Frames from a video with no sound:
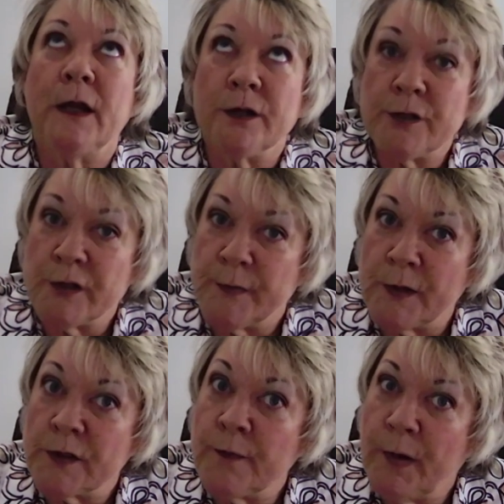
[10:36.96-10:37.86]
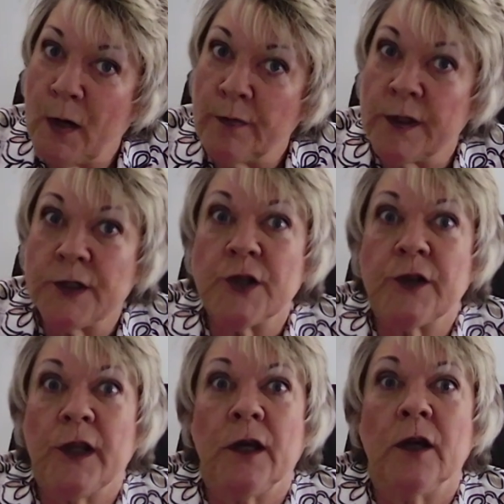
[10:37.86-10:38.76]
Payers are supposed to publish
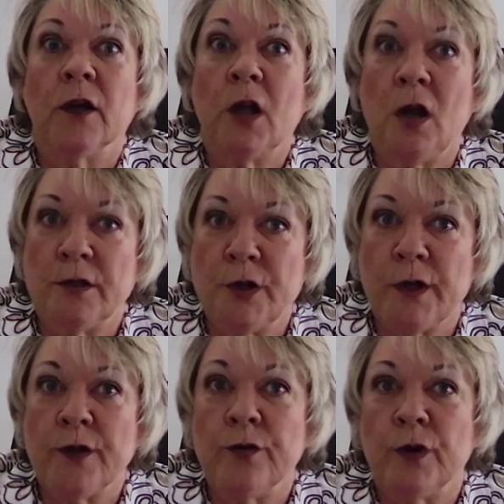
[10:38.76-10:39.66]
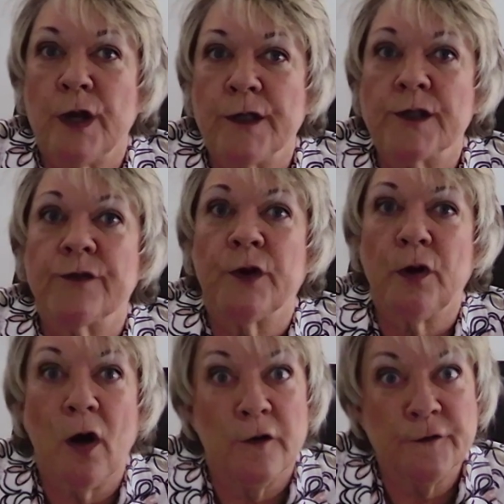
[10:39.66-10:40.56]
their contracted rates
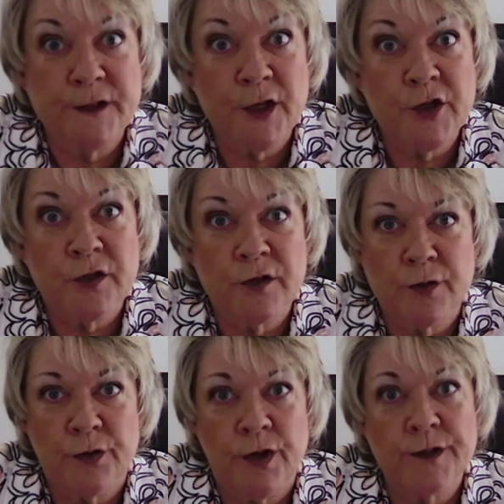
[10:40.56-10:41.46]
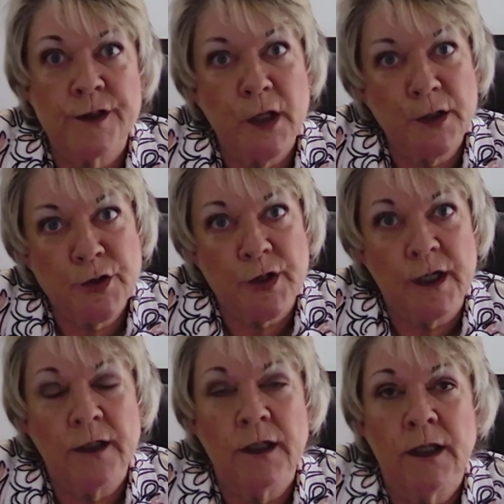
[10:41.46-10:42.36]
for all physicians across the
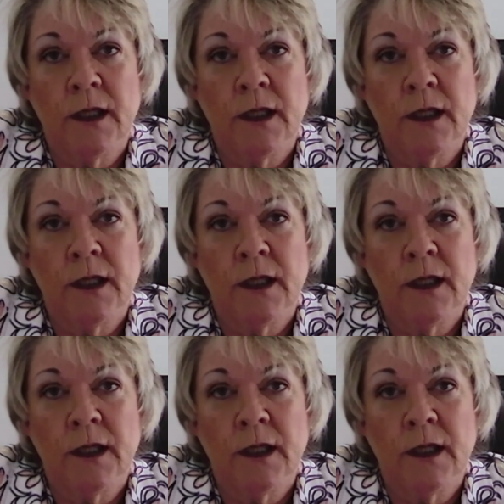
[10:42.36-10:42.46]
country.